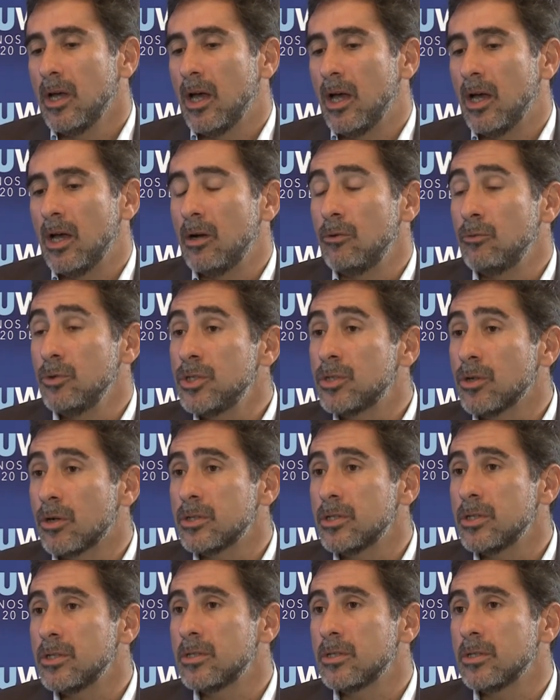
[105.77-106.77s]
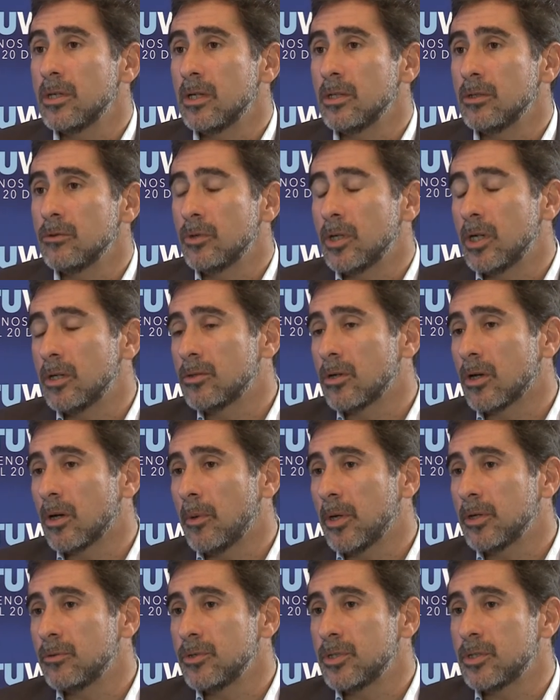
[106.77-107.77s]
Uh, resources, and when I talk
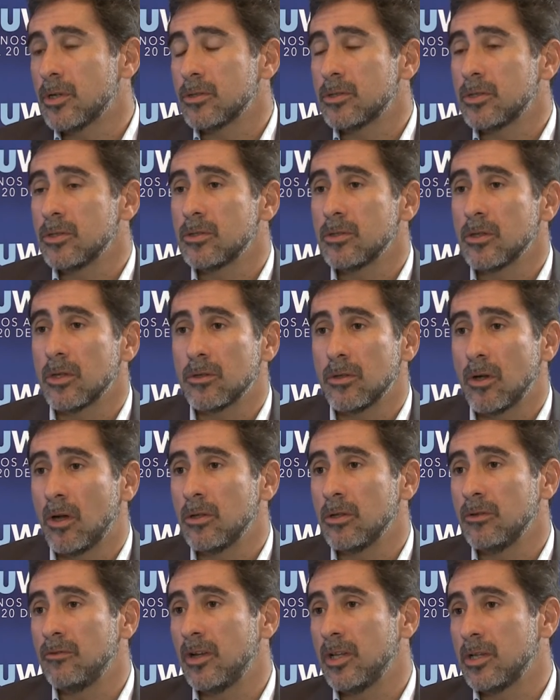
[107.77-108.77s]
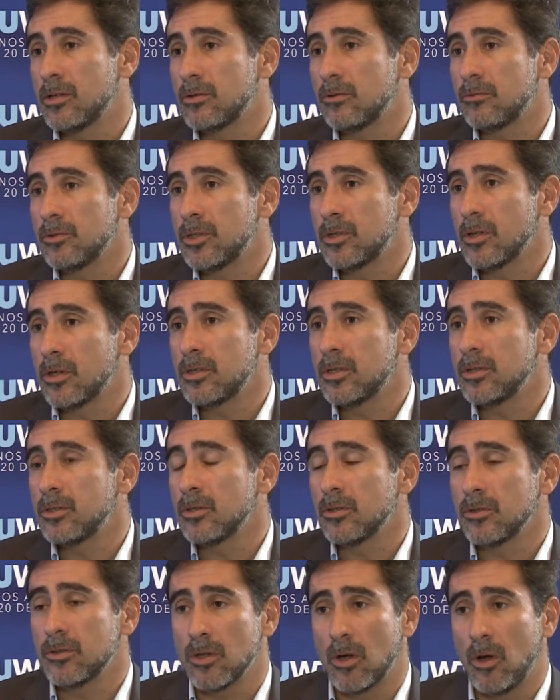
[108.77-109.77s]
about resources, not only financial resources,
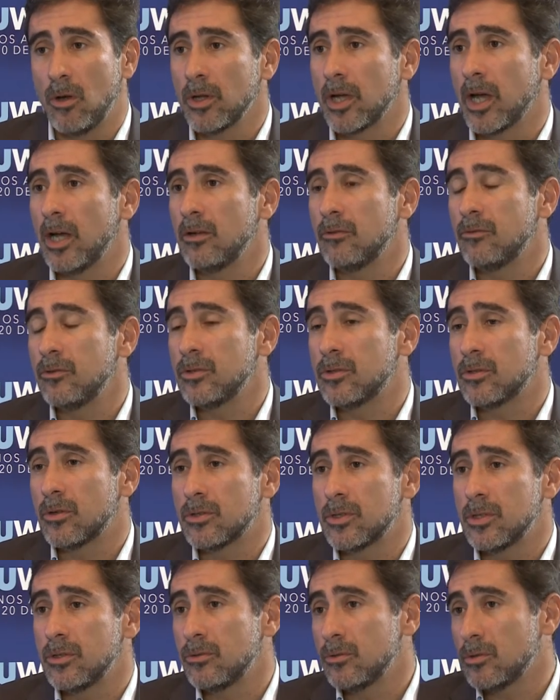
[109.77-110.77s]
it's all kind of resources.